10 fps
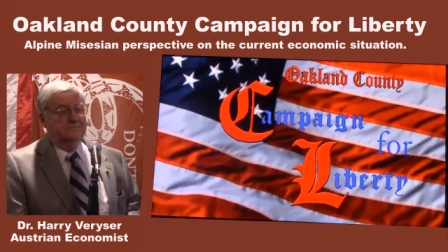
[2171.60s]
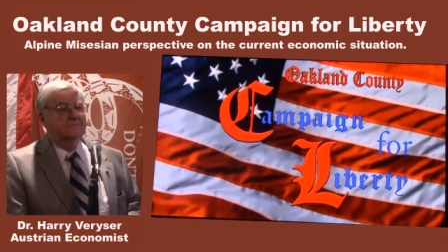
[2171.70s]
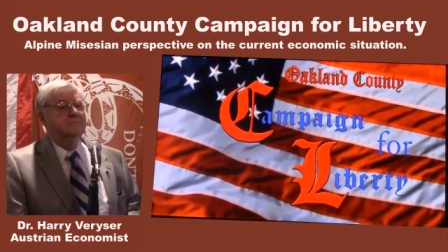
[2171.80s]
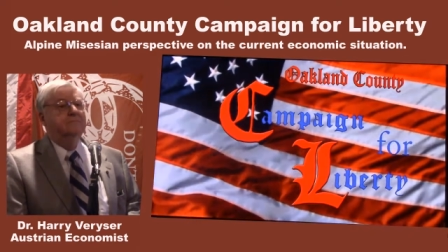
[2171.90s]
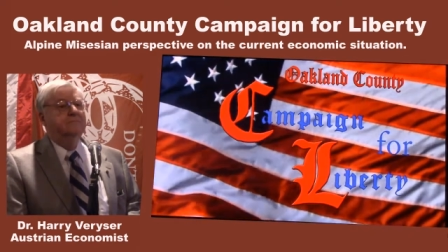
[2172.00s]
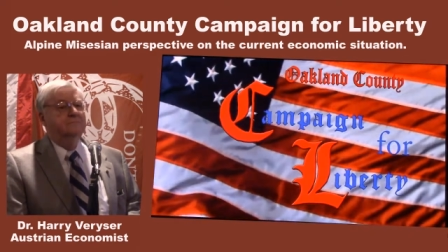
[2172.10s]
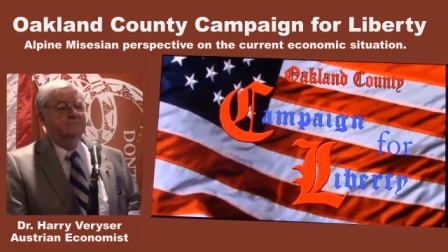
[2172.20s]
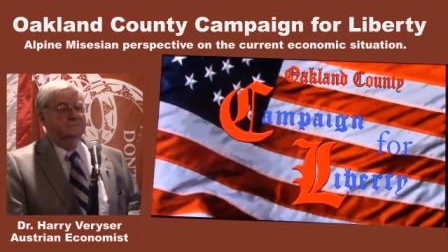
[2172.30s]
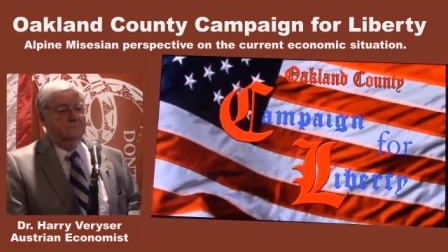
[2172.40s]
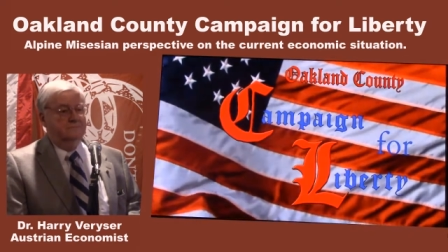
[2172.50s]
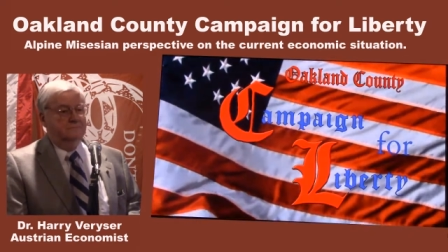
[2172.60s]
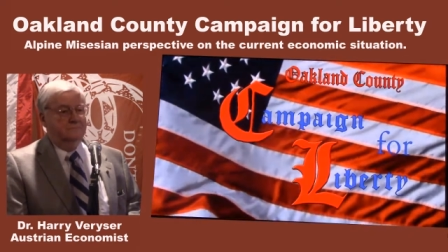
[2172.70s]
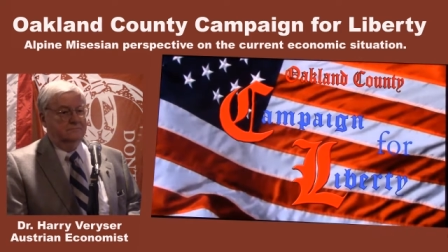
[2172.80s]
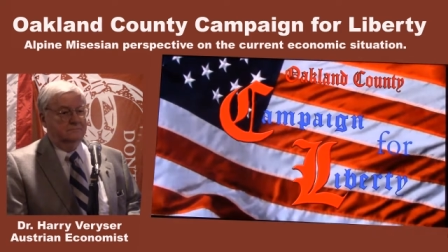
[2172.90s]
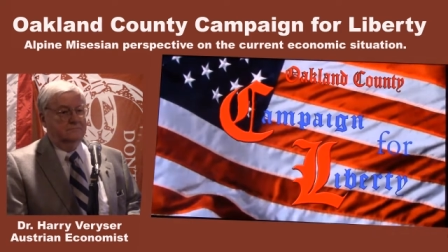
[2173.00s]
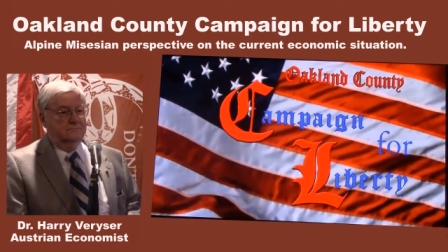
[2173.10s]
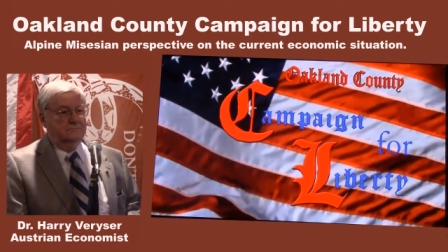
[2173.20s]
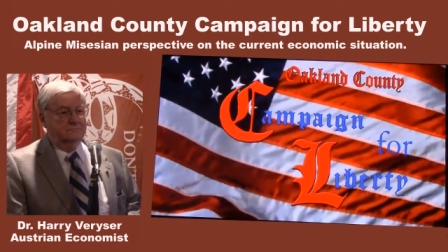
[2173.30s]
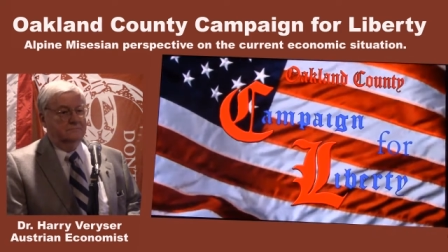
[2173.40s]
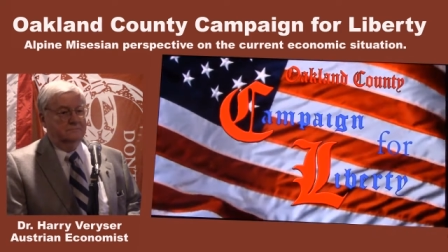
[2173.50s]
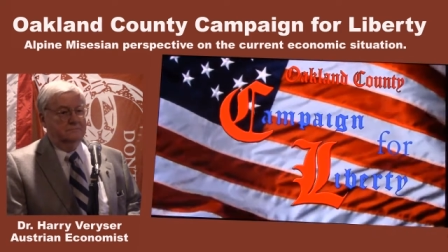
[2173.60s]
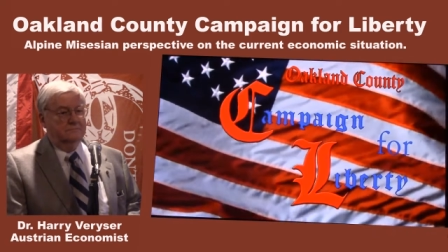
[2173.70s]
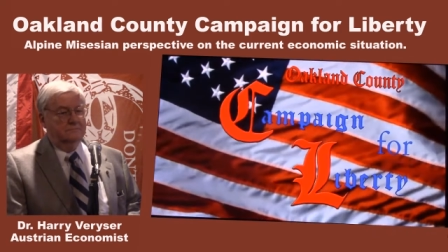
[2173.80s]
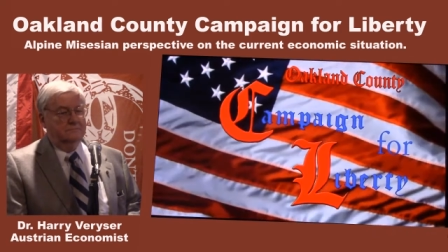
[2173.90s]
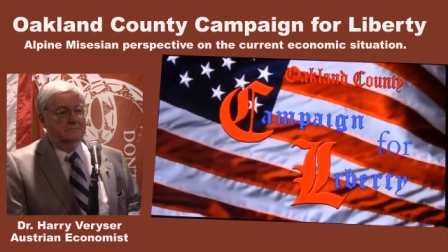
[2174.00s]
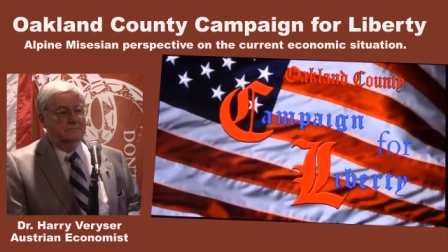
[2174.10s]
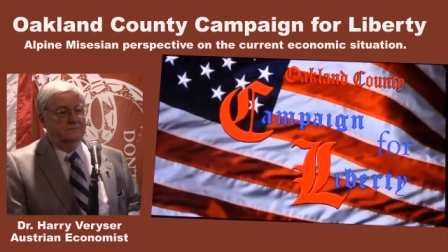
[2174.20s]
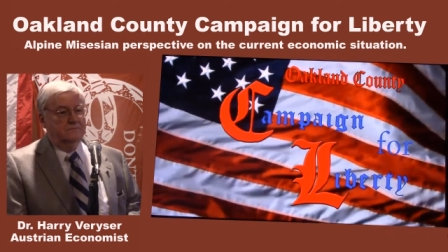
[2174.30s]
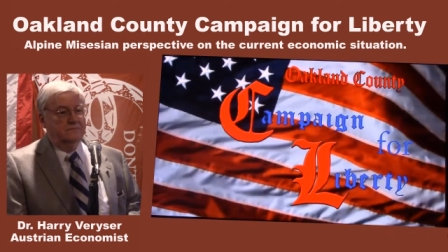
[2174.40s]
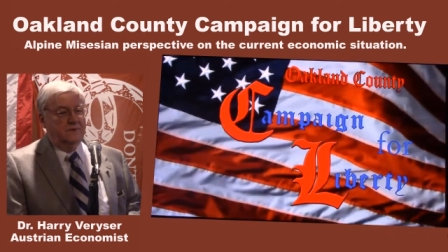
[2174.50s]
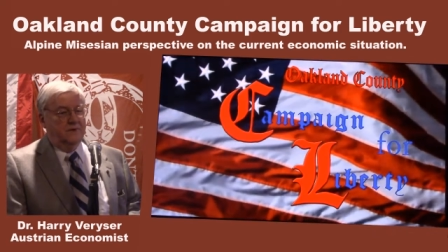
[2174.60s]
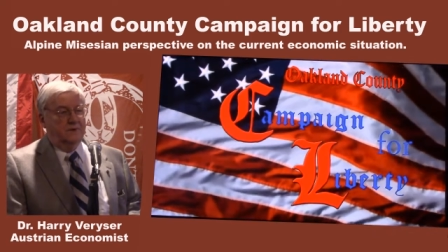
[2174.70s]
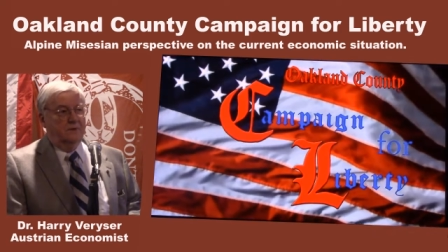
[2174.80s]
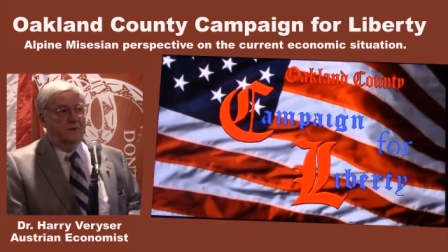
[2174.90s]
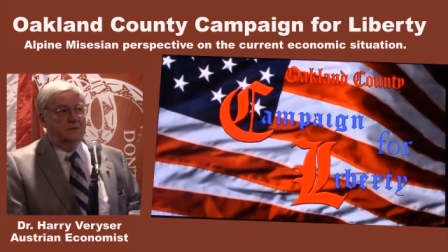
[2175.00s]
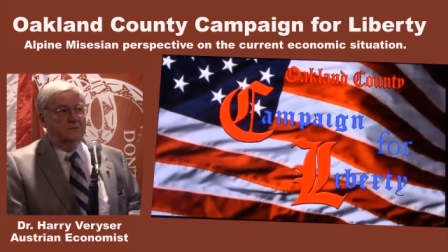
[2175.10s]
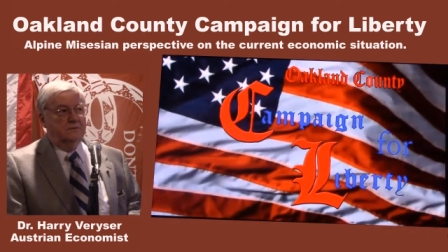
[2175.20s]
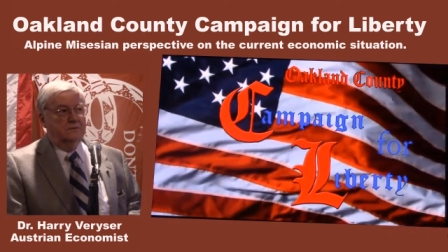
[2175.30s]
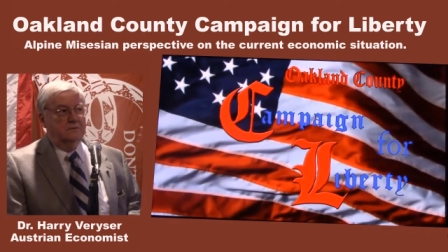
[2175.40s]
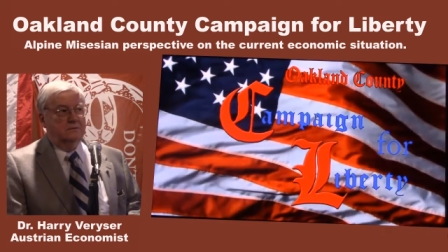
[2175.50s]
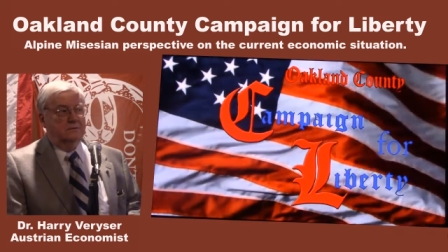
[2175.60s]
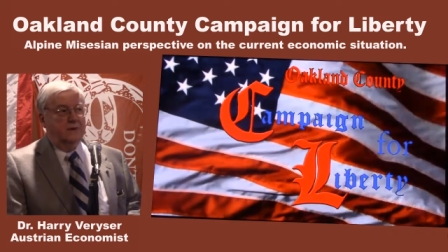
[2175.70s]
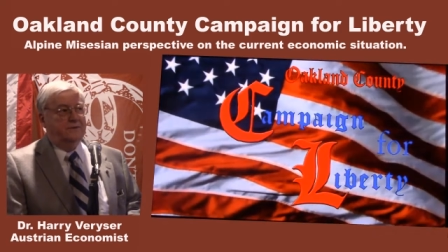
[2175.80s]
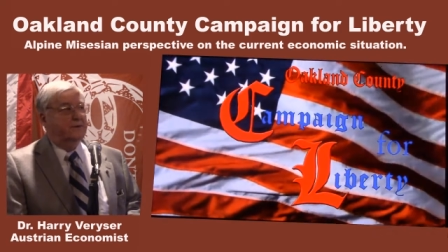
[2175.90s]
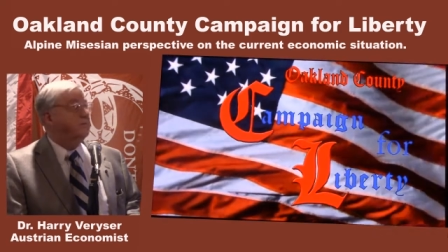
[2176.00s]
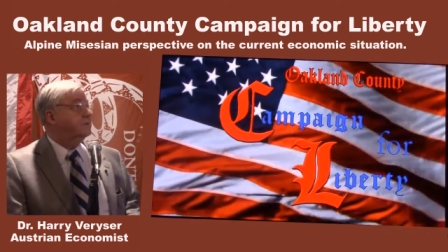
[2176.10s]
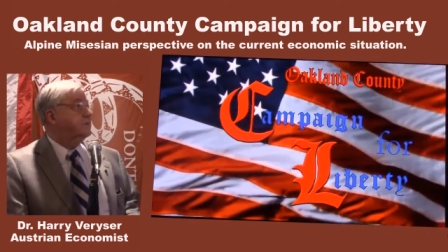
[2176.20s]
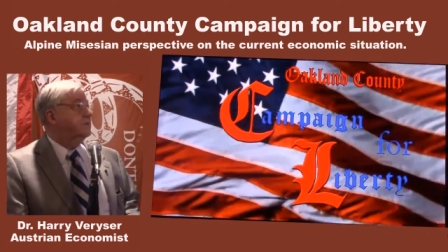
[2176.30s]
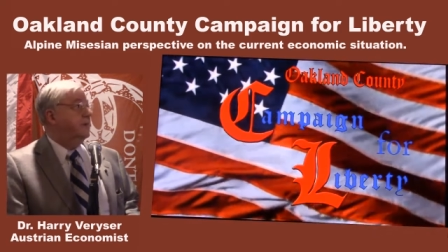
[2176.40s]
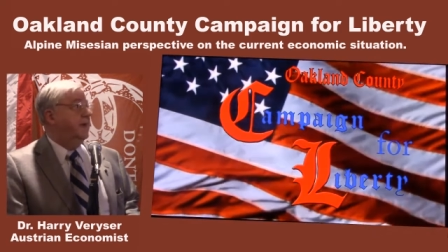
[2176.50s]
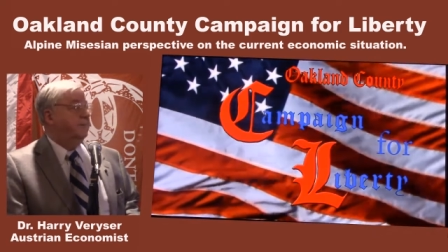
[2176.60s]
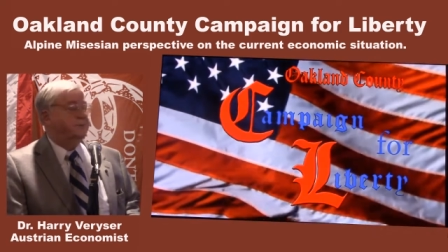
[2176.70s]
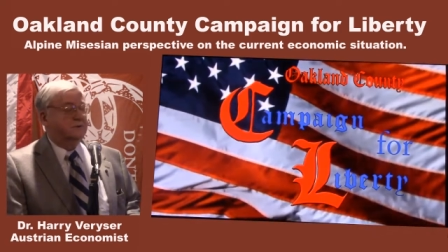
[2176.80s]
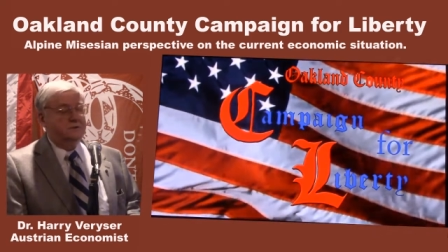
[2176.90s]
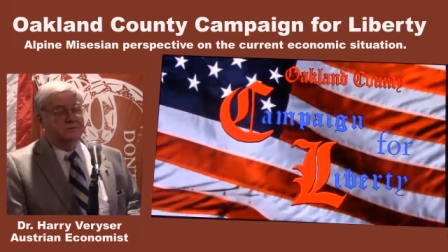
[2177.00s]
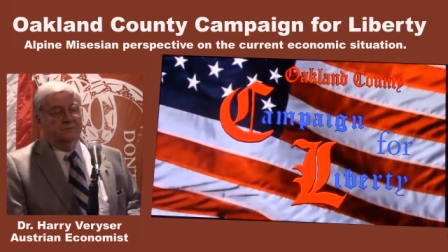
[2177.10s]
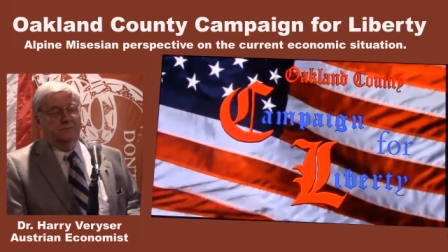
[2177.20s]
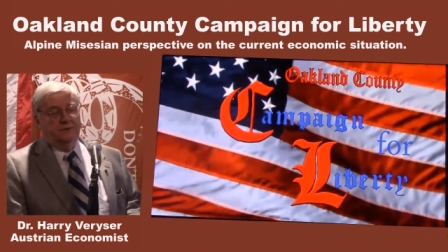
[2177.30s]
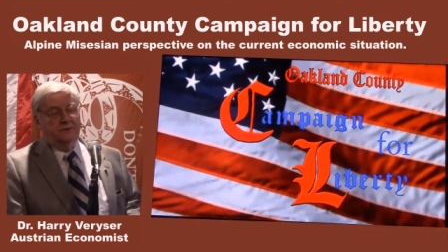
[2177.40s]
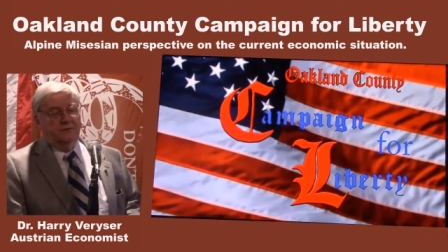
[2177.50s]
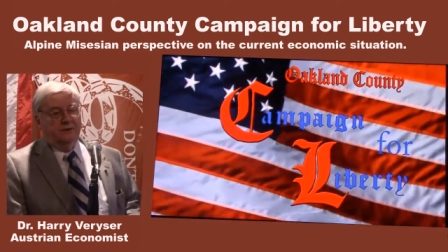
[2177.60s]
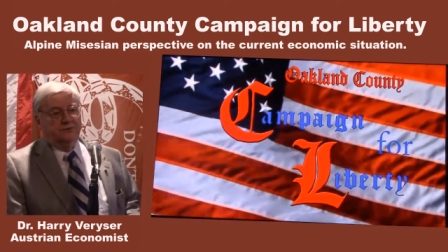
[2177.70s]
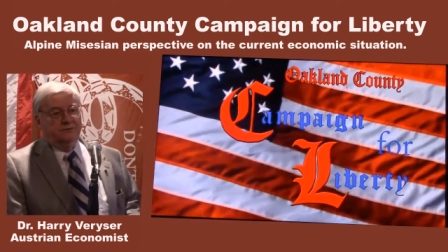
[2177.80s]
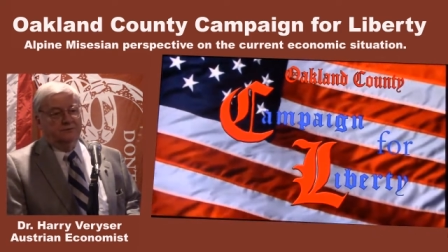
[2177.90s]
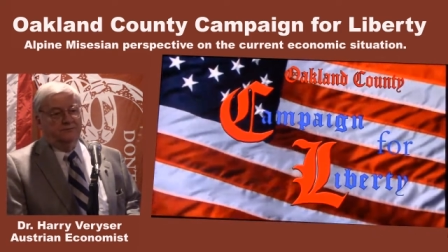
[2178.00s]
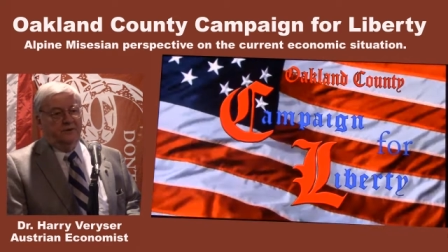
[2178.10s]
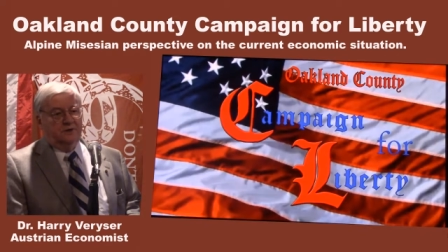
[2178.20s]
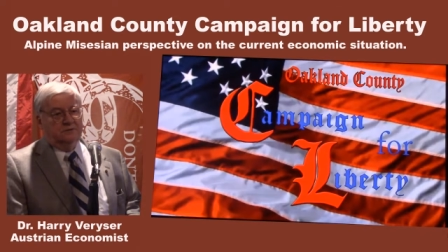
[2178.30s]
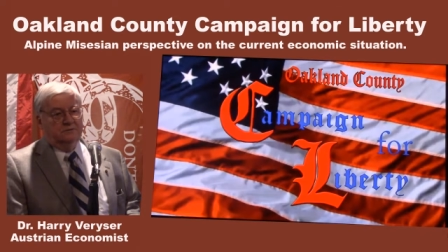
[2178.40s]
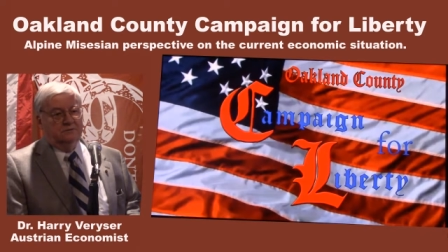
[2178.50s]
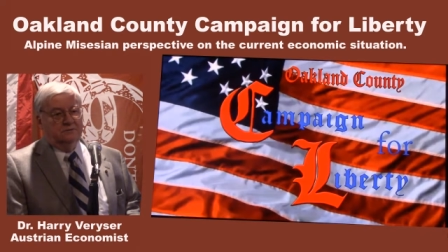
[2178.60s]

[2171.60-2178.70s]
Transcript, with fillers: or you're going to have to print your way out of it. well, I think what's going to happen is there'll be a gradual default.